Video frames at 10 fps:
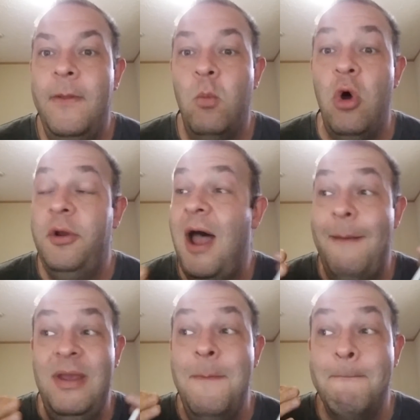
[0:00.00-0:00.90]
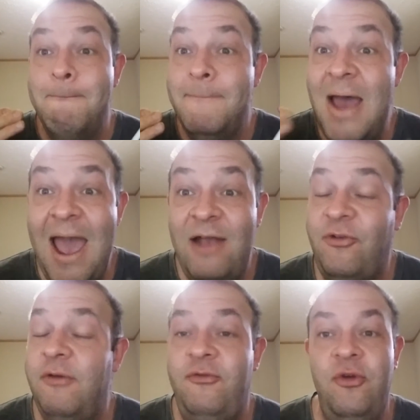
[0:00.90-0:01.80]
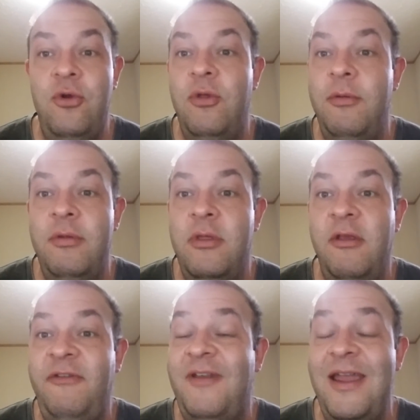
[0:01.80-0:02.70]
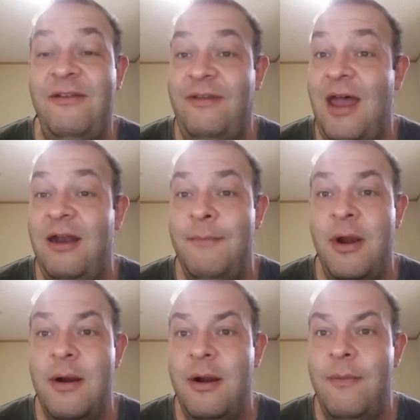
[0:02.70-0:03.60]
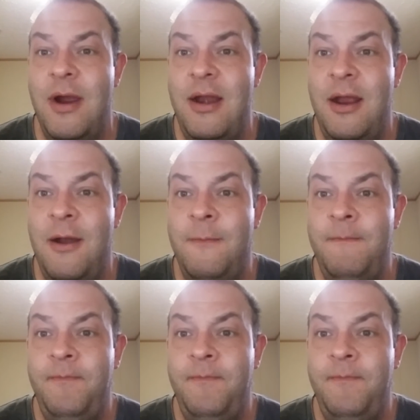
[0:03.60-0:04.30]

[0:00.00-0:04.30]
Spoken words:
will not be massive to the stateside America right now.